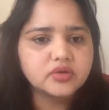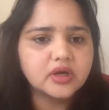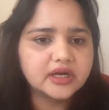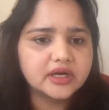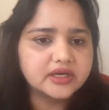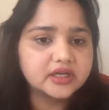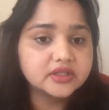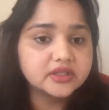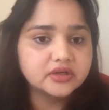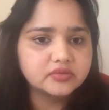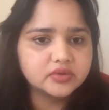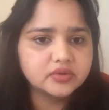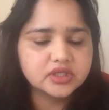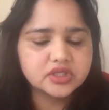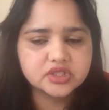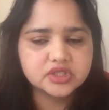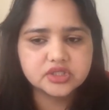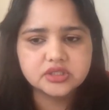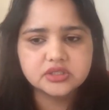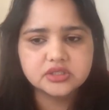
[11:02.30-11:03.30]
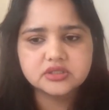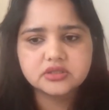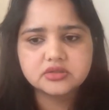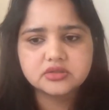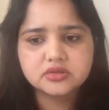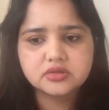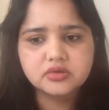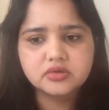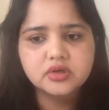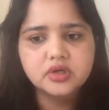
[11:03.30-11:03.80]
other versions.
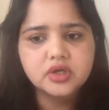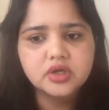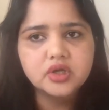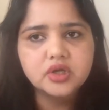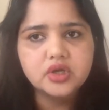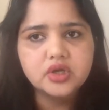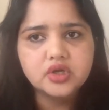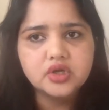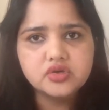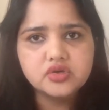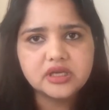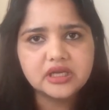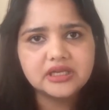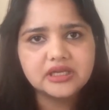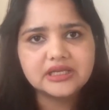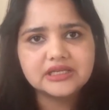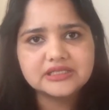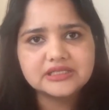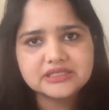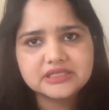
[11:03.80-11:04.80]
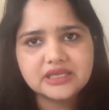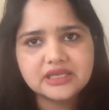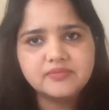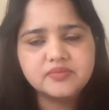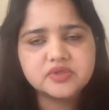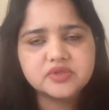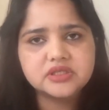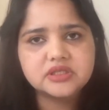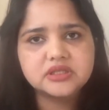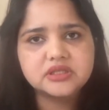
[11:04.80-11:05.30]
So you can
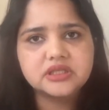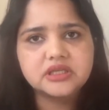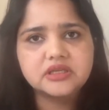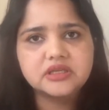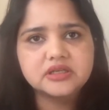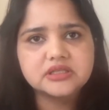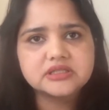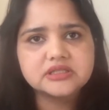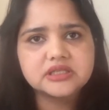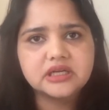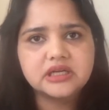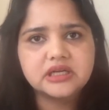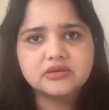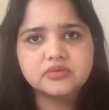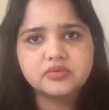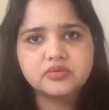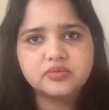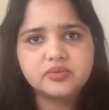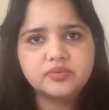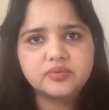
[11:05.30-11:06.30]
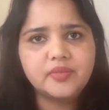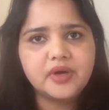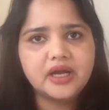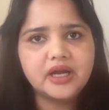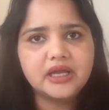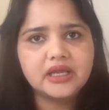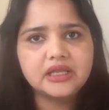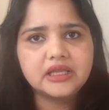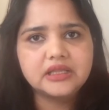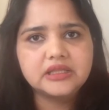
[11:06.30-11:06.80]
accept the result
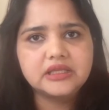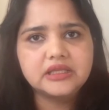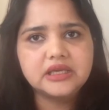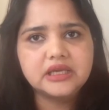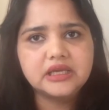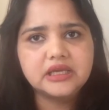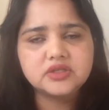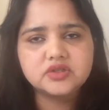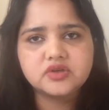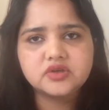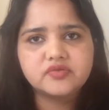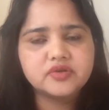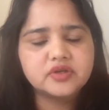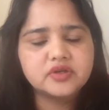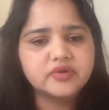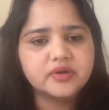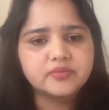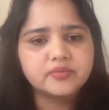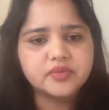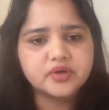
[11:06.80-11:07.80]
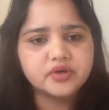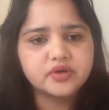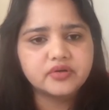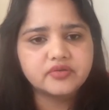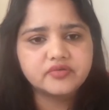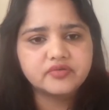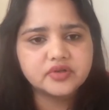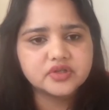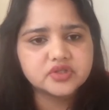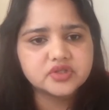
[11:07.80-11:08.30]
by the end of November
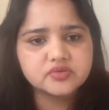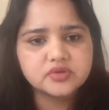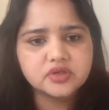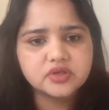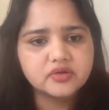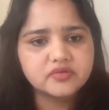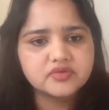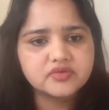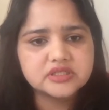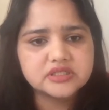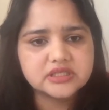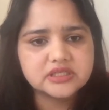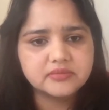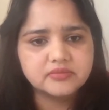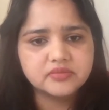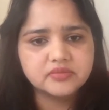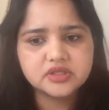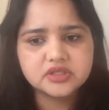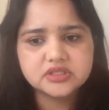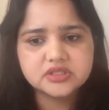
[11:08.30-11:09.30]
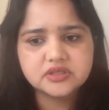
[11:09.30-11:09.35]
or first week of December,